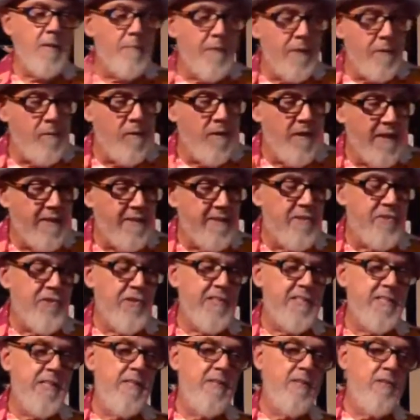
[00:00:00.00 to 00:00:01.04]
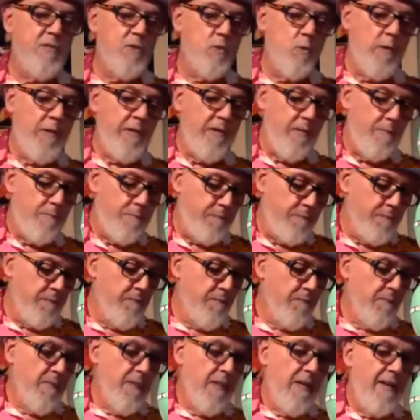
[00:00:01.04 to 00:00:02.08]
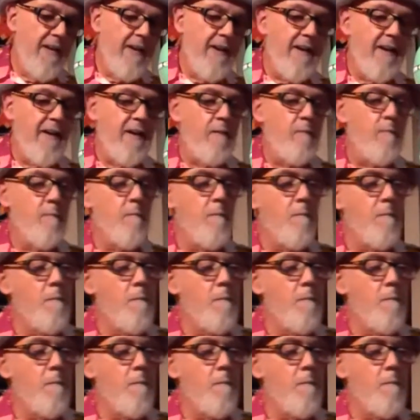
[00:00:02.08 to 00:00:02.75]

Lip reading: people like their drinks a little sweeter. But